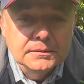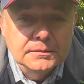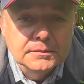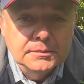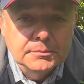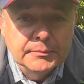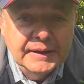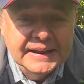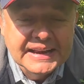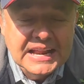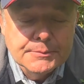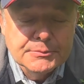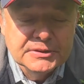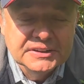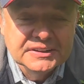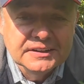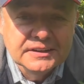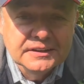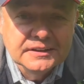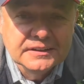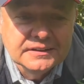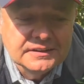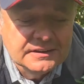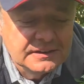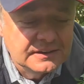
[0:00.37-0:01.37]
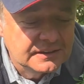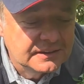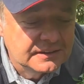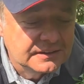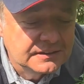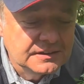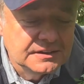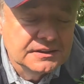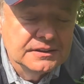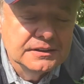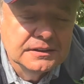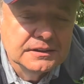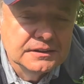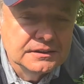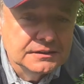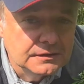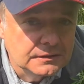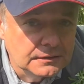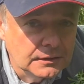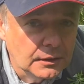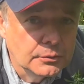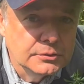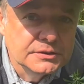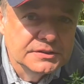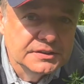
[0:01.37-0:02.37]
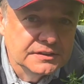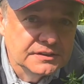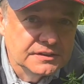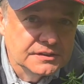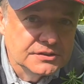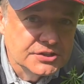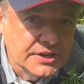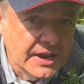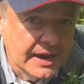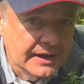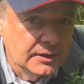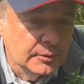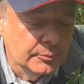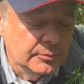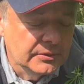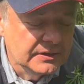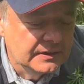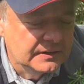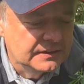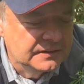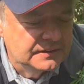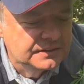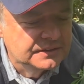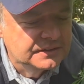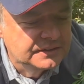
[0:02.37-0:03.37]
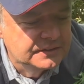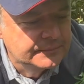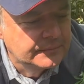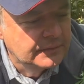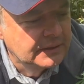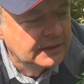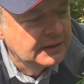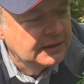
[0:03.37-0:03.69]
My name is Ian, and this is Lotus jacobaeus.